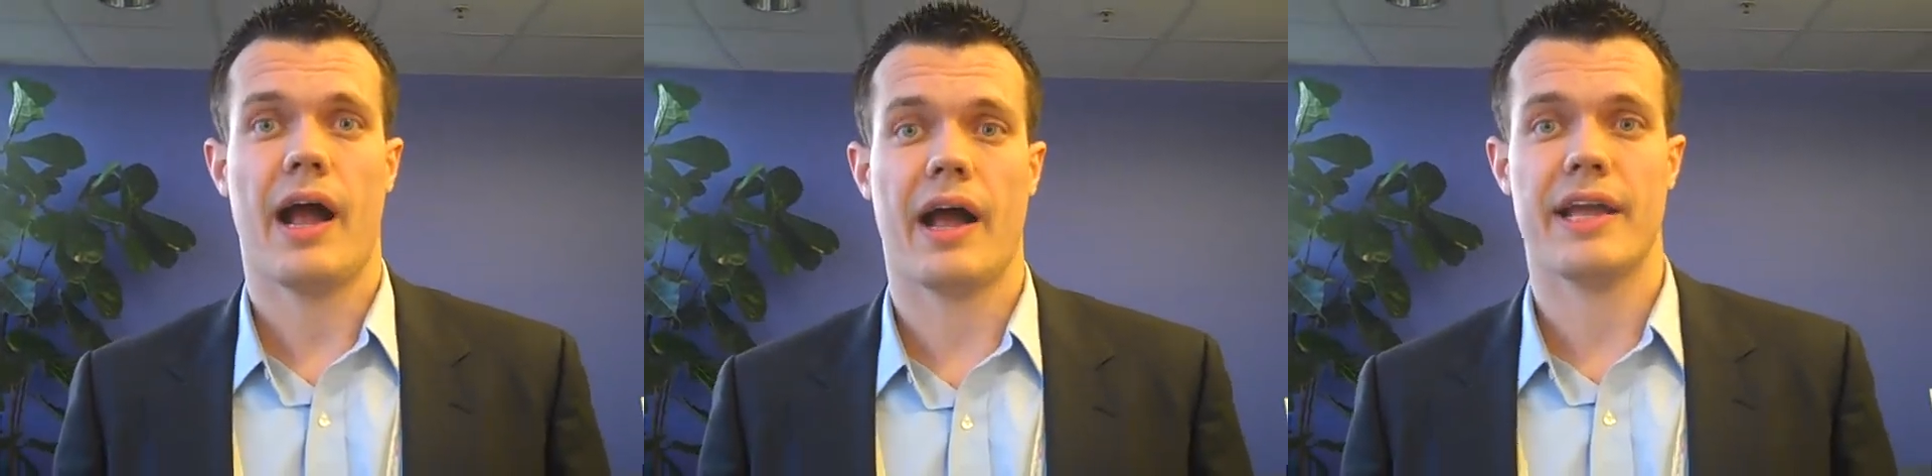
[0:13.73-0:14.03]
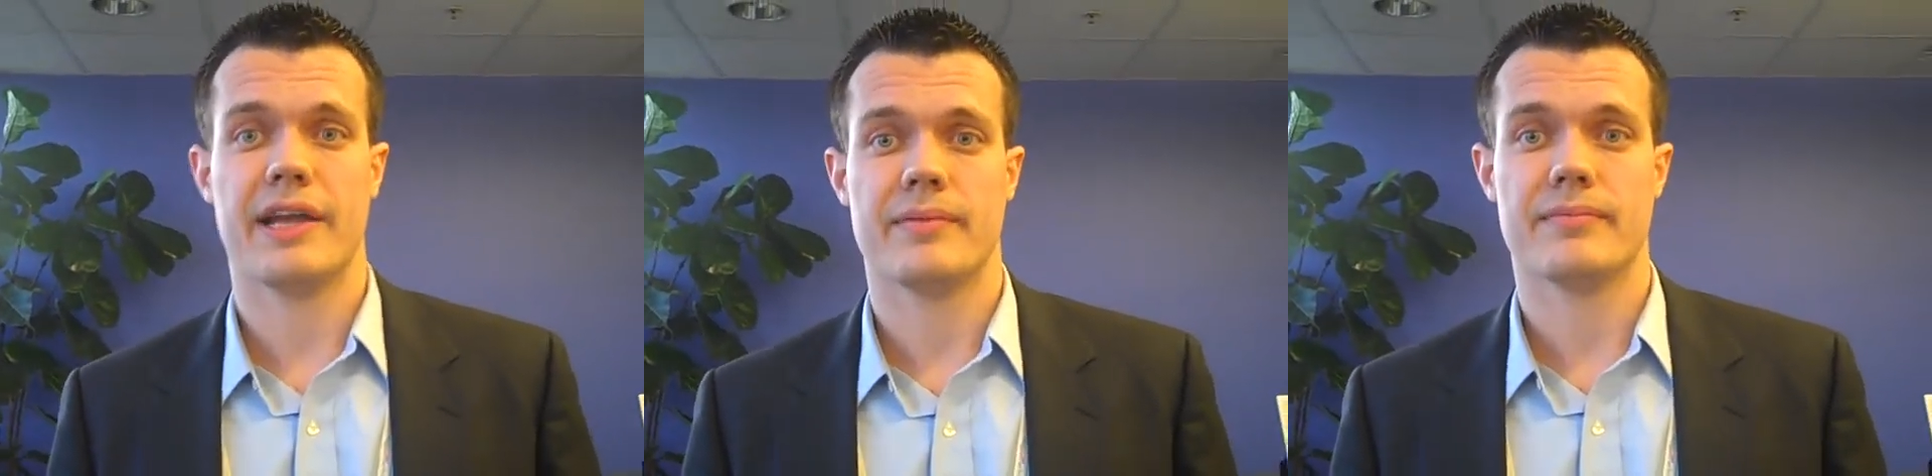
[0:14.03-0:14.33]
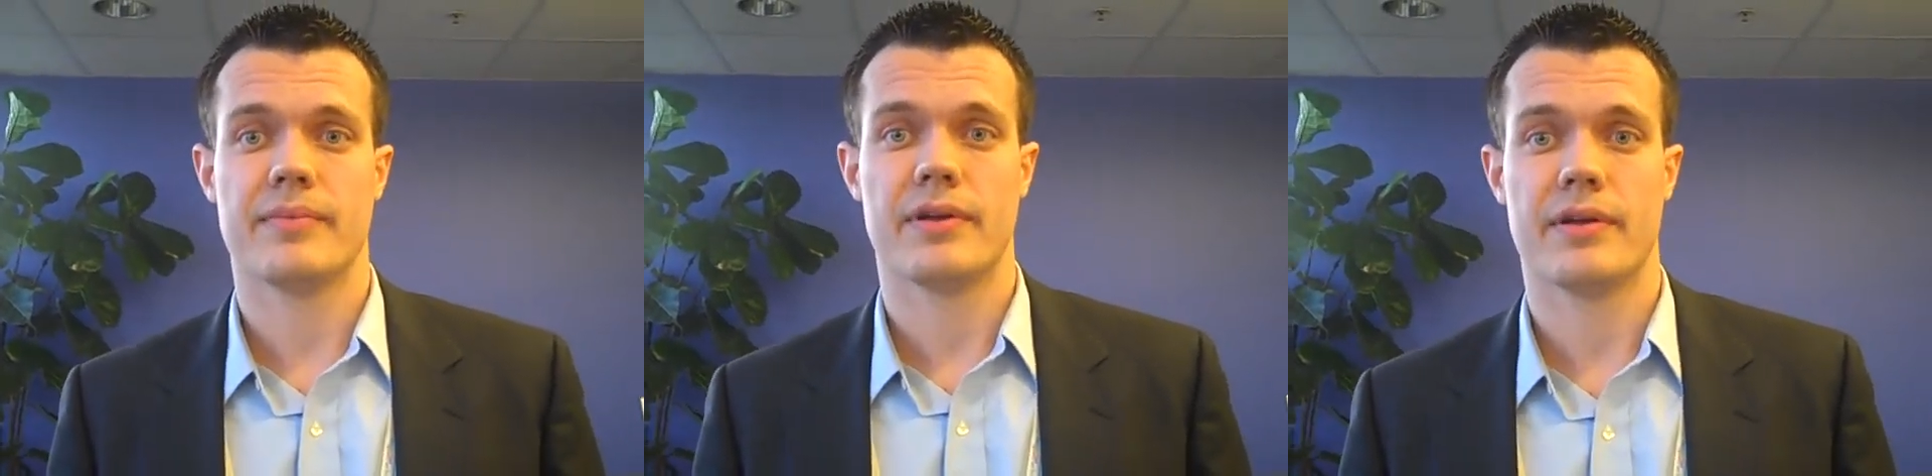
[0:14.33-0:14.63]
I am
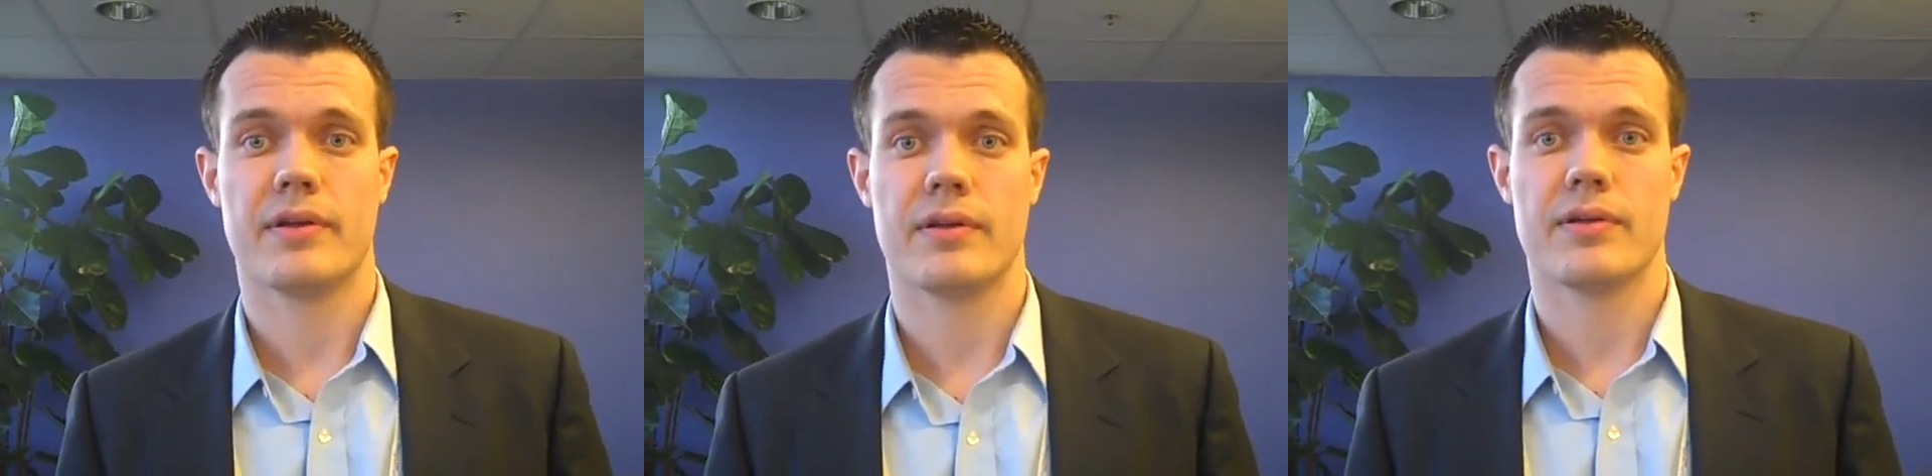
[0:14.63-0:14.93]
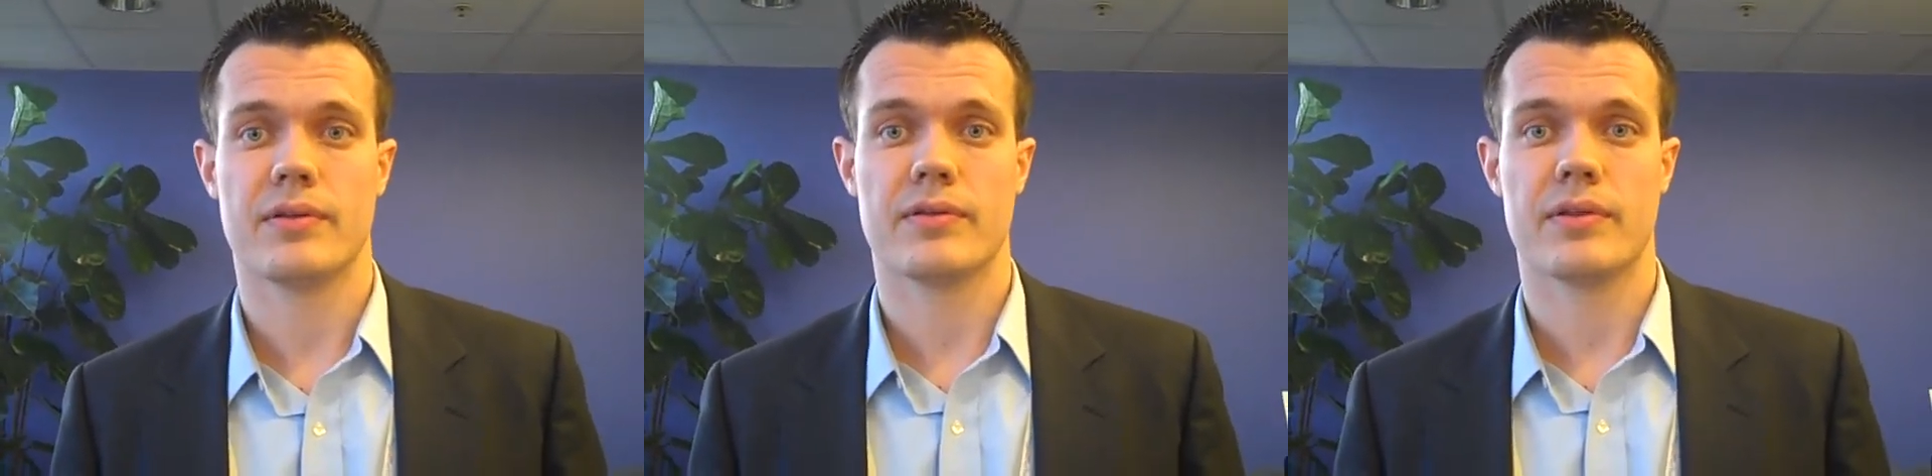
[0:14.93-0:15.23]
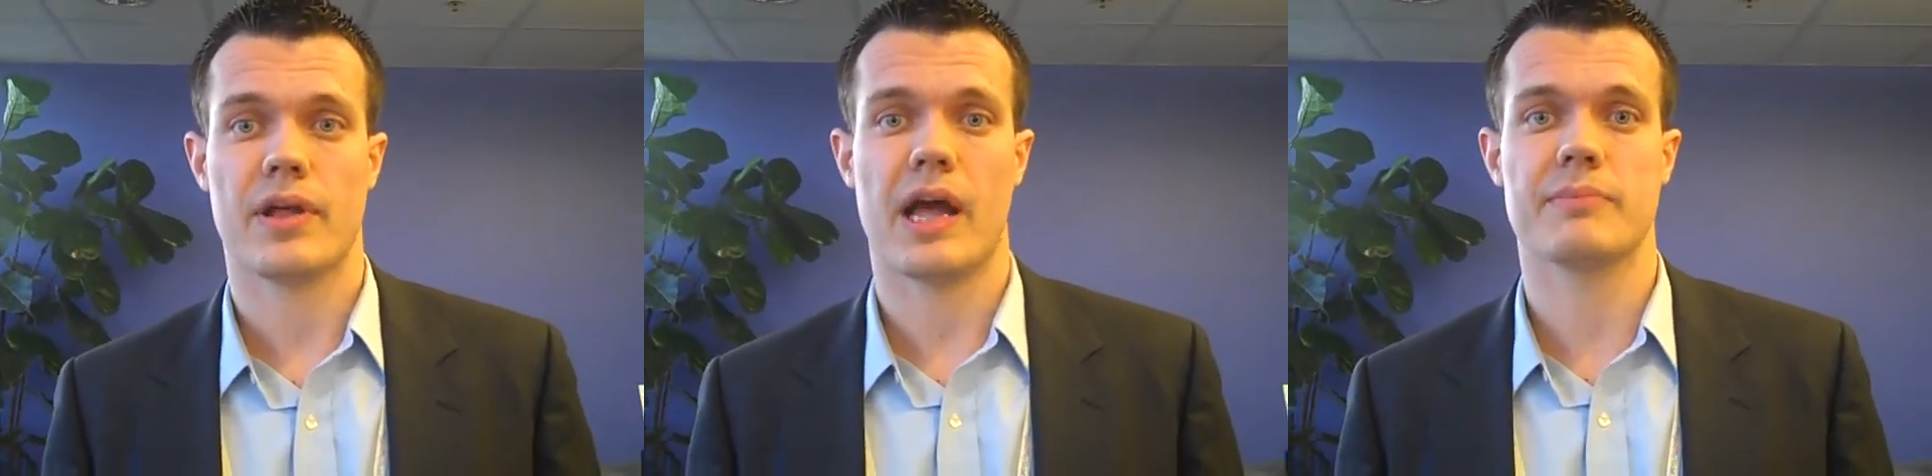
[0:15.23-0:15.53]

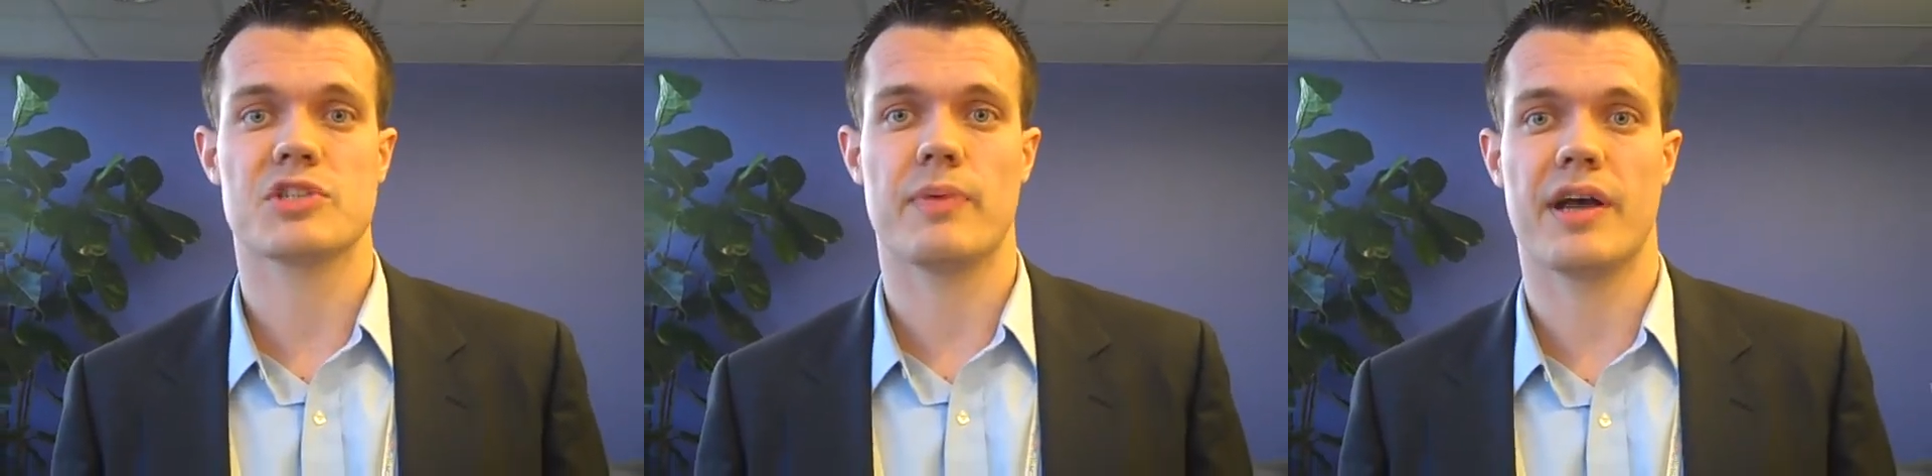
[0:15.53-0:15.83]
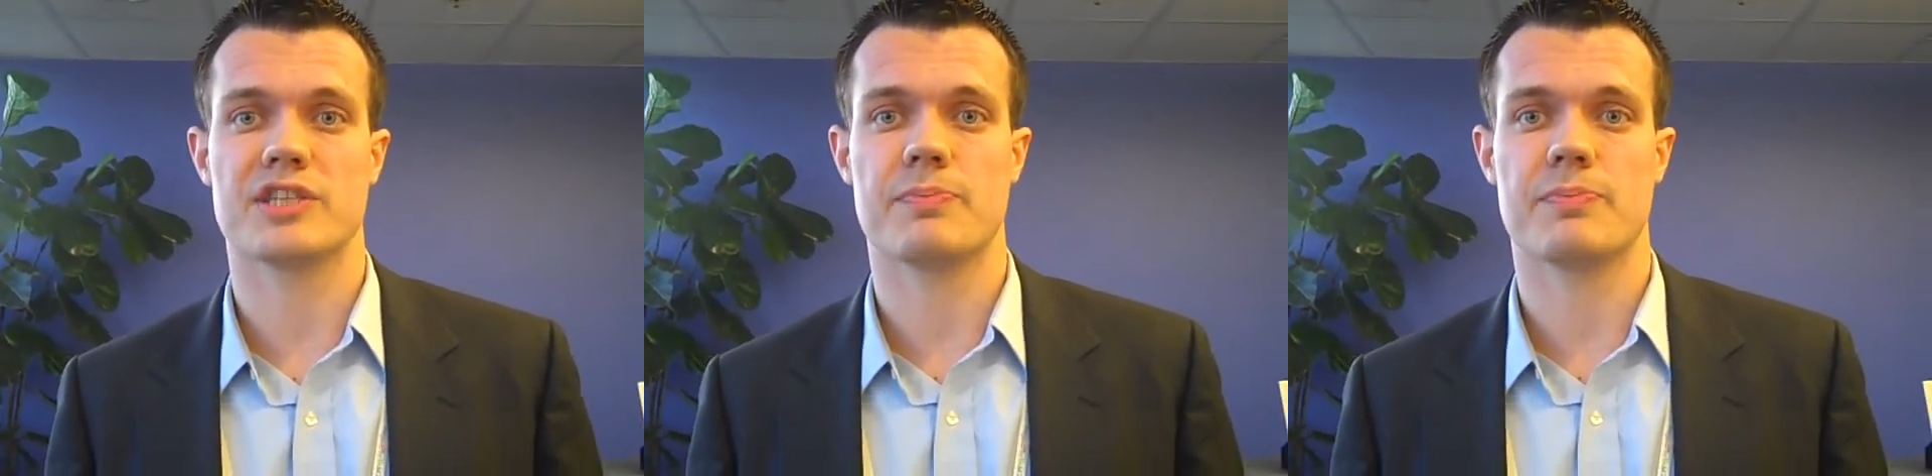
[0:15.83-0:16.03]
I'm uh,